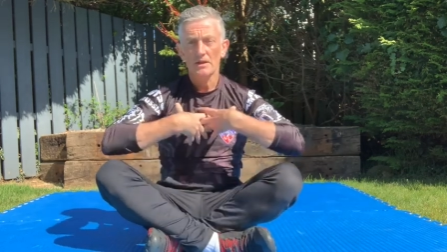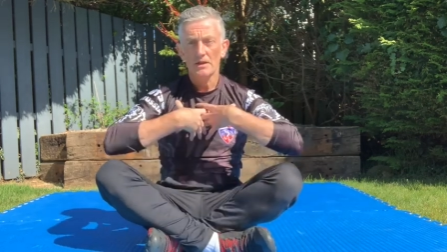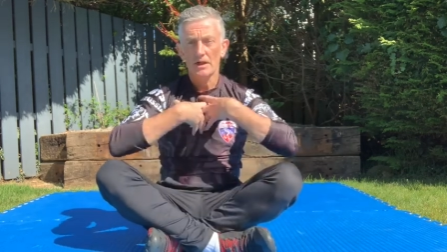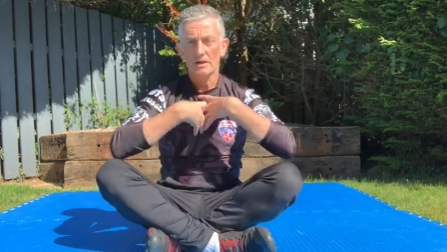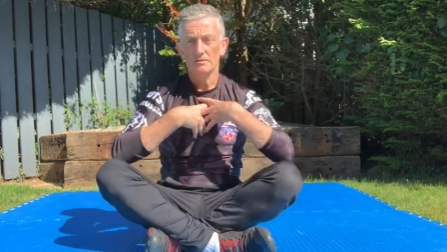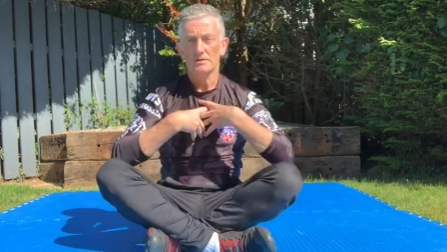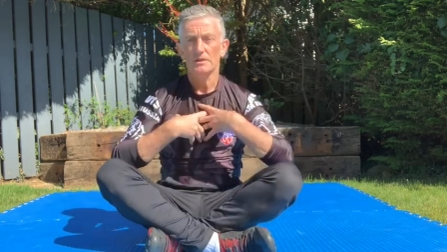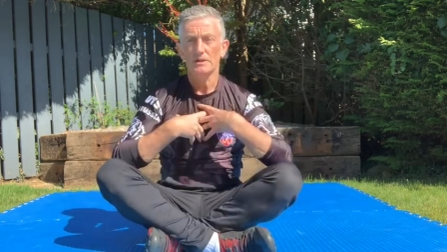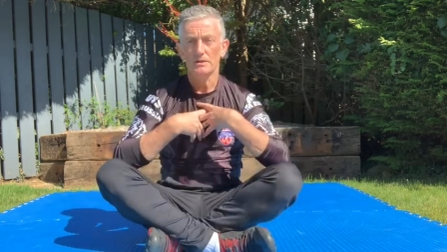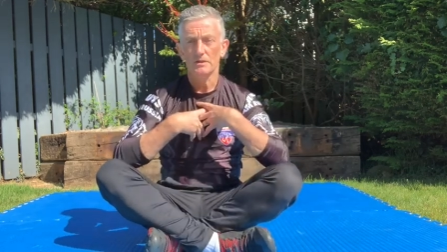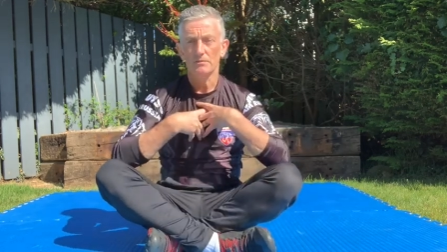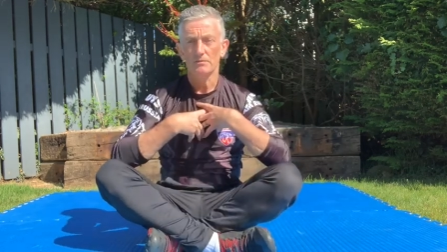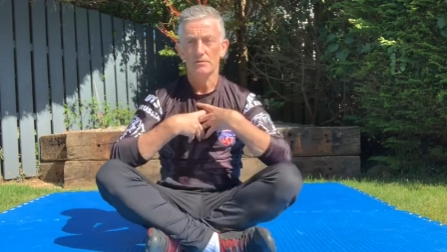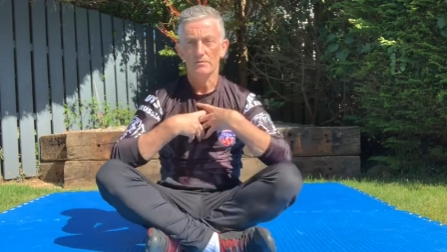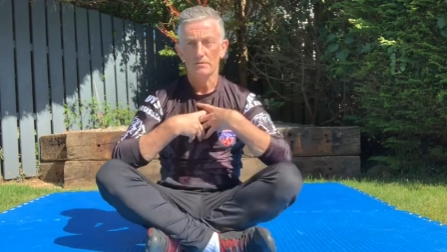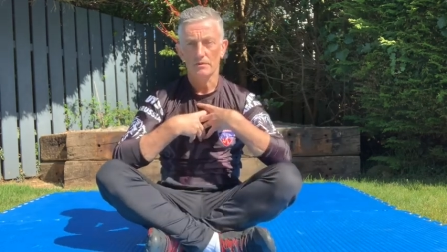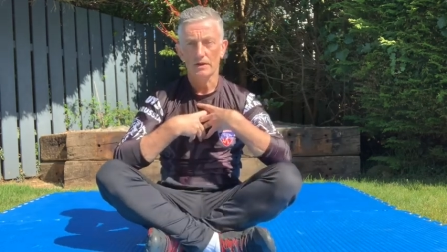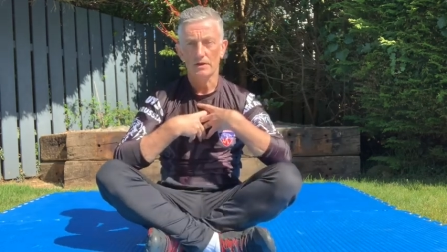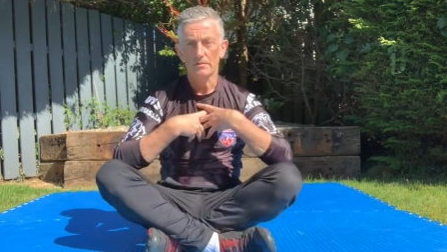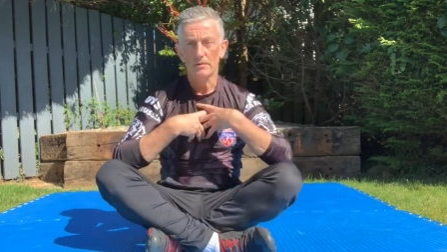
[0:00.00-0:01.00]
I'm sitting up
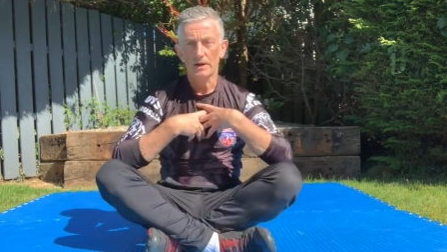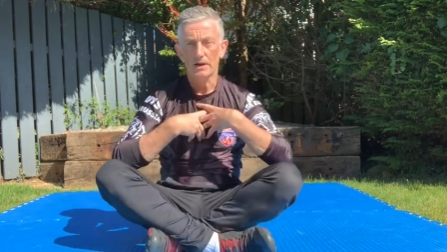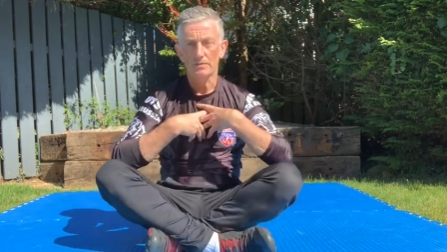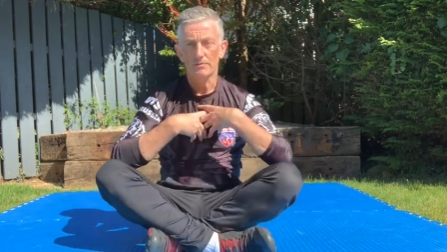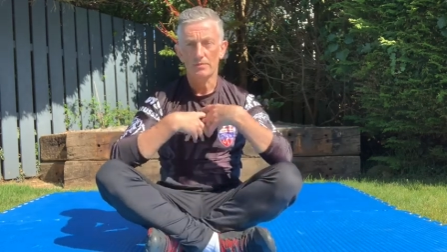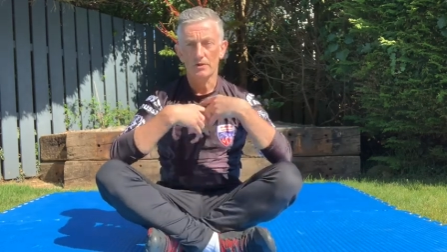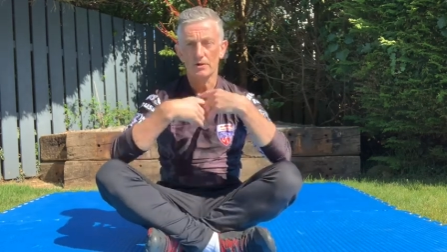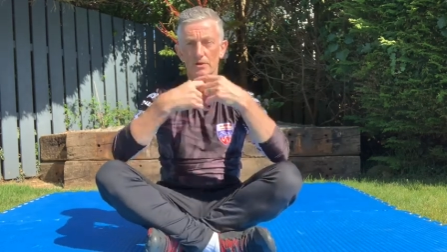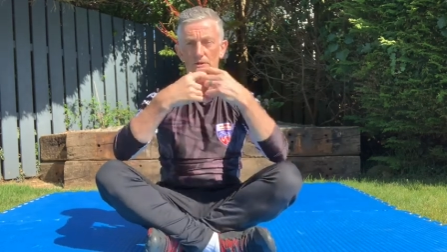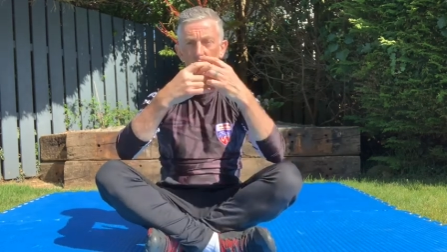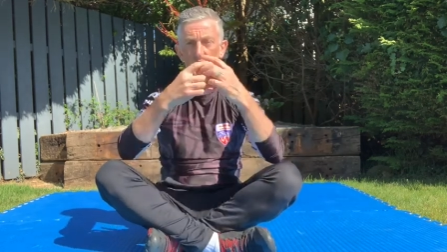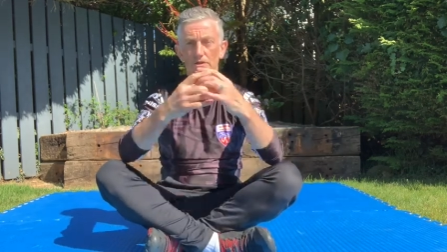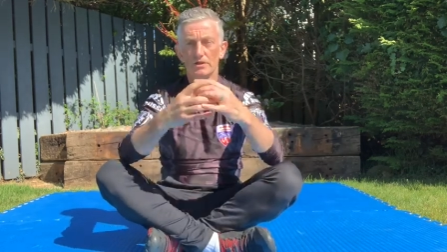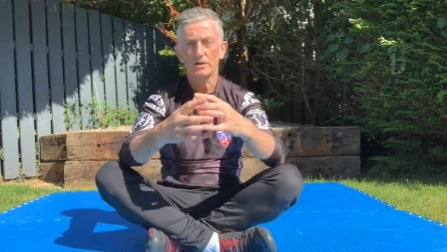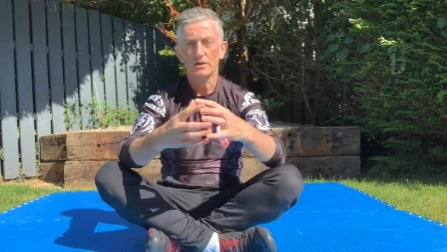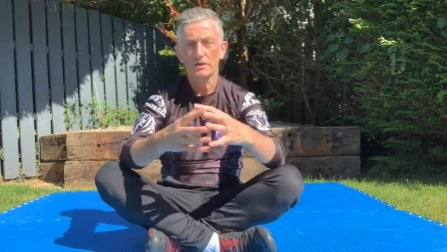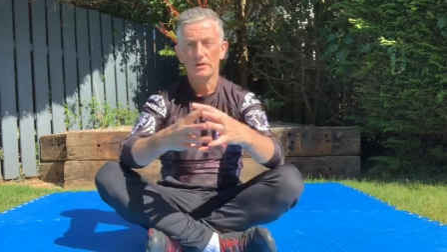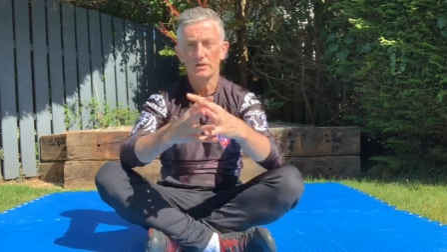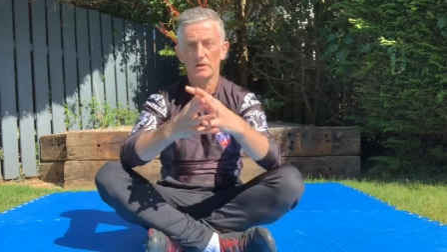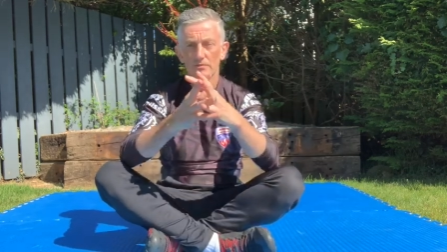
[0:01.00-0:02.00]
in a better posture,
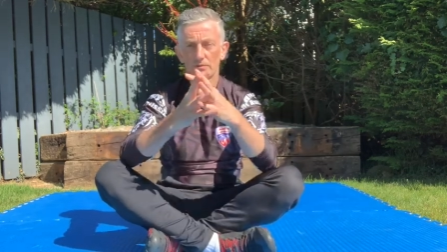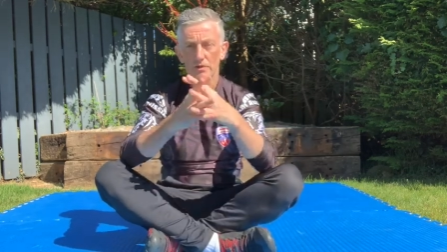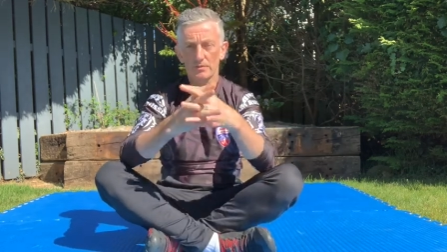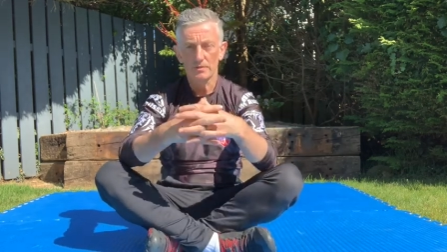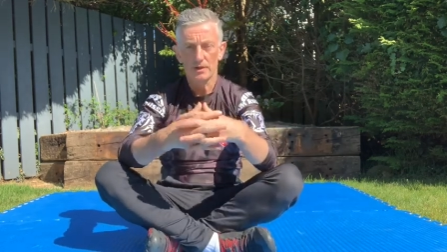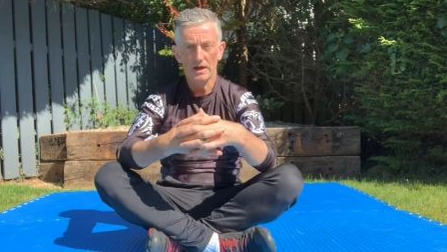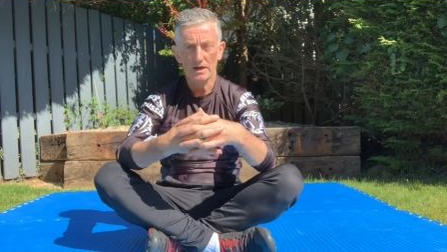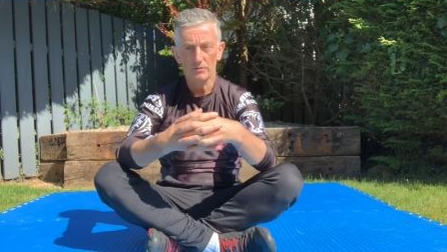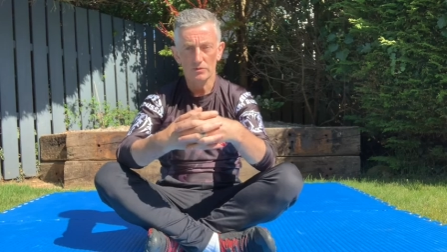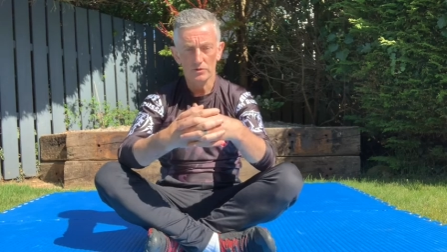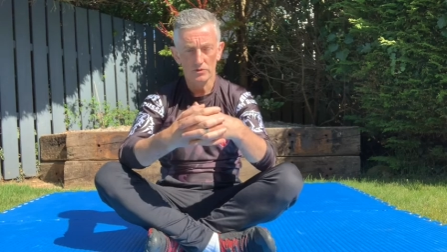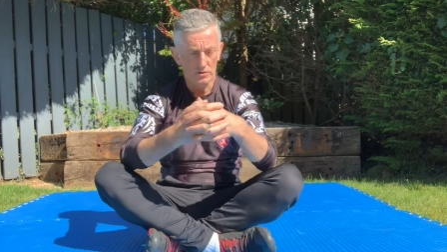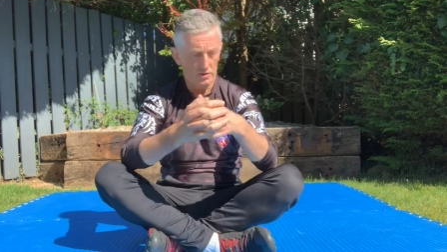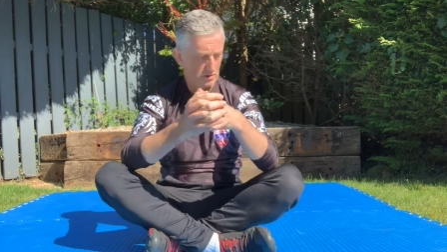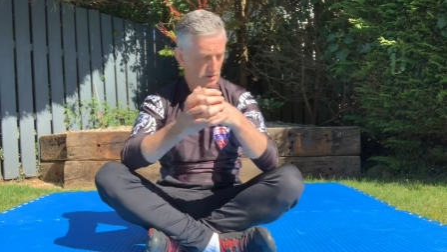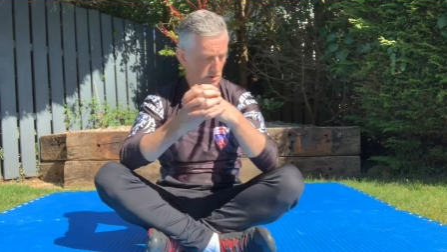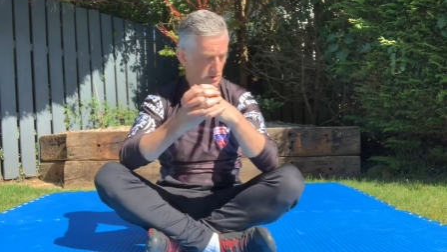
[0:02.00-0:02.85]
putting my elbows